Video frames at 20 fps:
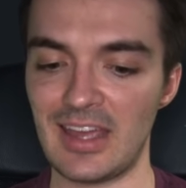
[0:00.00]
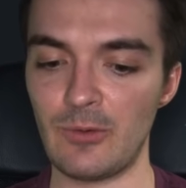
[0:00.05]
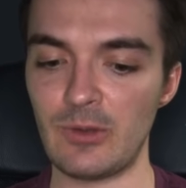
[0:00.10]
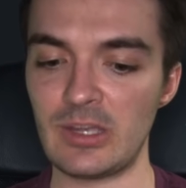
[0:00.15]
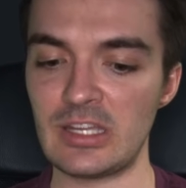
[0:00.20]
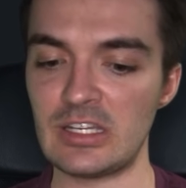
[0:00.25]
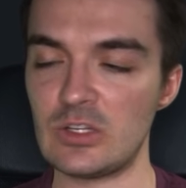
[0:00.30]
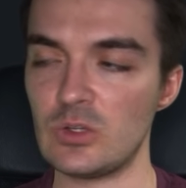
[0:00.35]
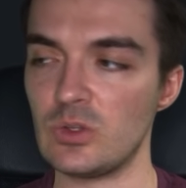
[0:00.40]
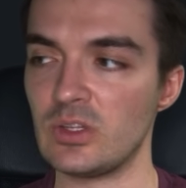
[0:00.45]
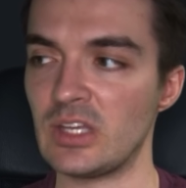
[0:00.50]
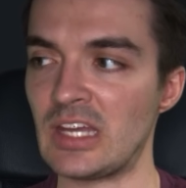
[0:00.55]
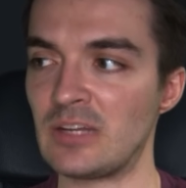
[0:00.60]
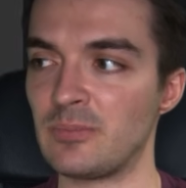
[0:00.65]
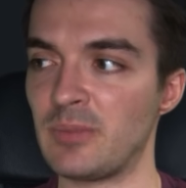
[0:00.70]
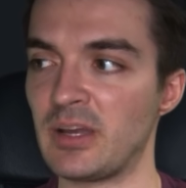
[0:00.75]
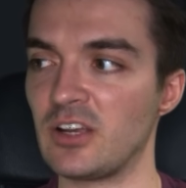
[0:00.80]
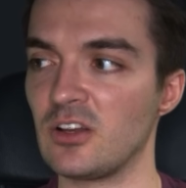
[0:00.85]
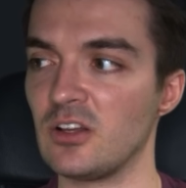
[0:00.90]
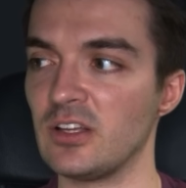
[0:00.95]
And we can do that
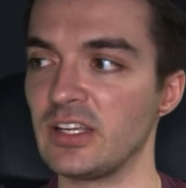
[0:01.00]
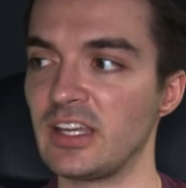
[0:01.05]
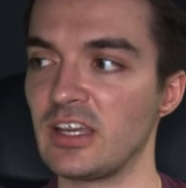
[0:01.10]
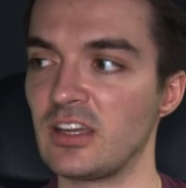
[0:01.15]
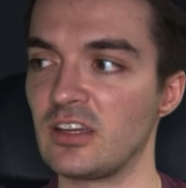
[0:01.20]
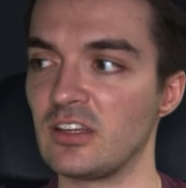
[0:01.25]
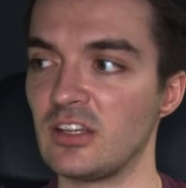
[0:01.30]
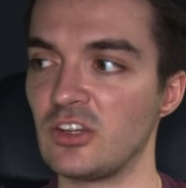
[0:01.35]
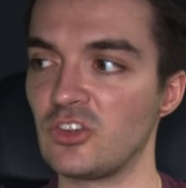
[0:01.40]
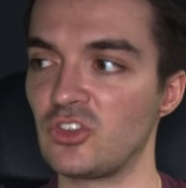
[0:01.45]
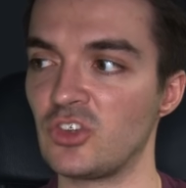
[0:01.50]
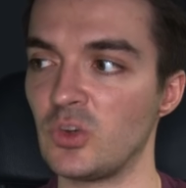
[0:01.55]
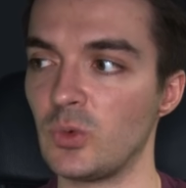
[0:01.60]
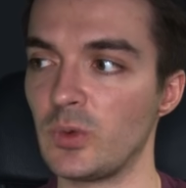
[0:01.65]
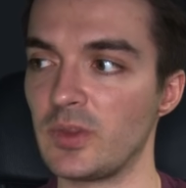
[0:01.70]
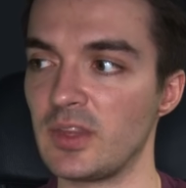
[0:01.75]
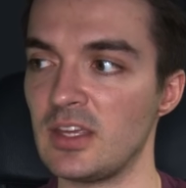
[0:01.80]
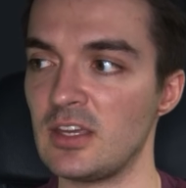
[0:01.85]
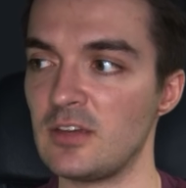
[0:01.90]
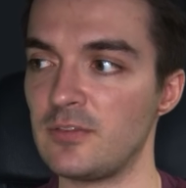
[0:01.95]
by calling a conditional
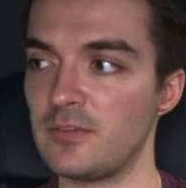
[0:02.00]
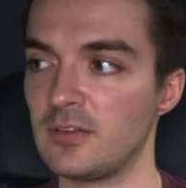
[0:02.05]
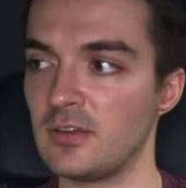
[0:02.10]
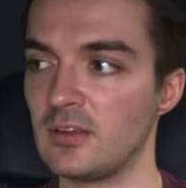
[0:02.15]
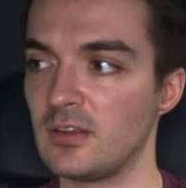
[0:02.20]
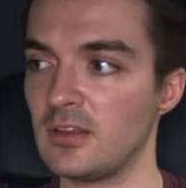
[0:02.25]
with if